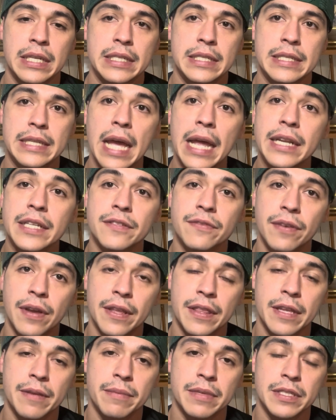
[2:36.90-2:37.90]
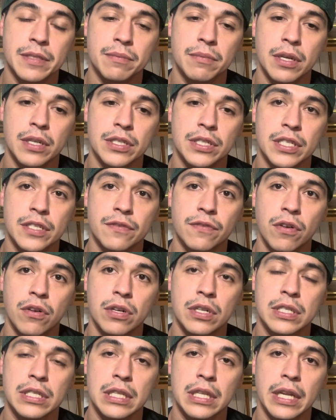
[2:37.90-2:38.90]
satisfy them as much, as
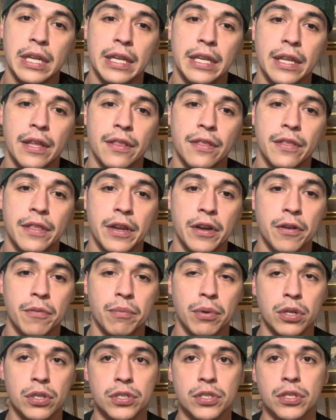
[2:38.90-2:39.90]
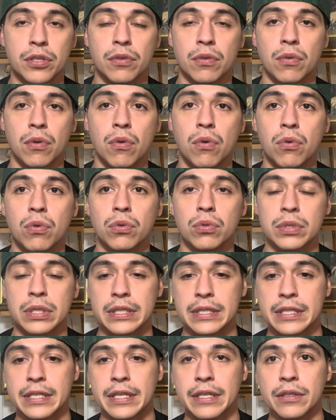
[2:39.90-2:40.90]
far as like their personal goals
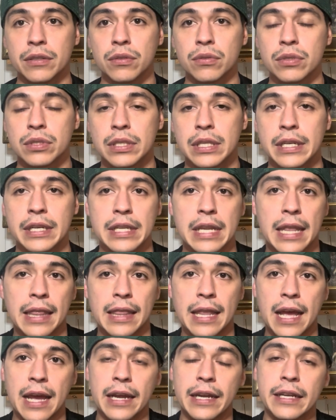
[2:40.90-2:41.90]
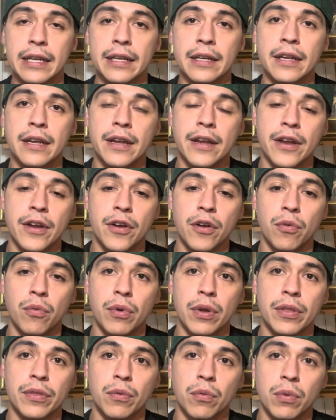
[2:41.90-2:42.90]
and skills didn't align
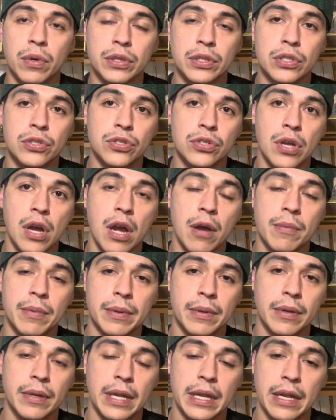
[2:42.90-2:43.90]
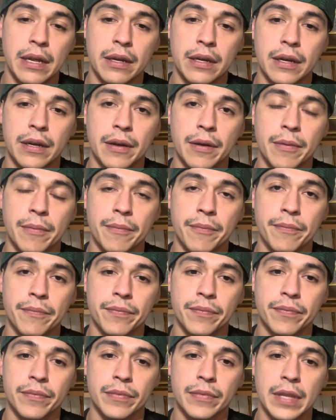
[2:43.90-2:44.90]
with what the job um,
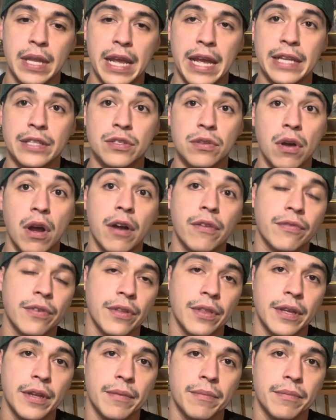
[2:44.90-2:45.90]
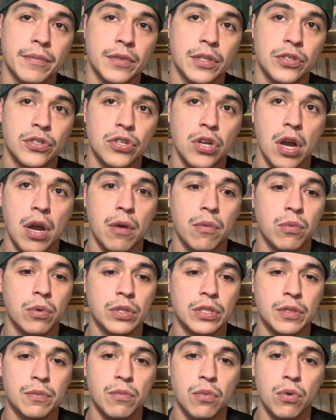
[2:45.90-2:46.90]
had to offer them. The job
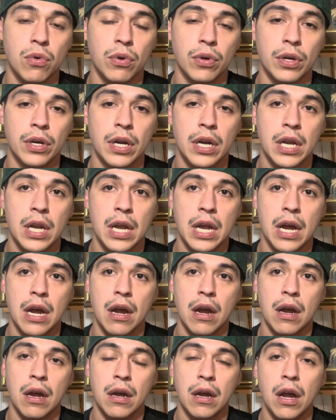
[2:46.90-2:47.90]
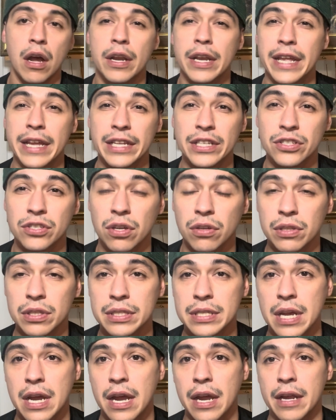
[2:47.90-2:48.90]
was more on edge all
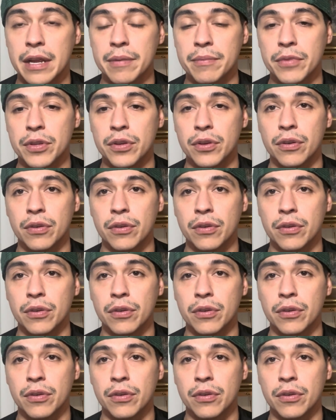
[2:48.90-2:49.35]
the time,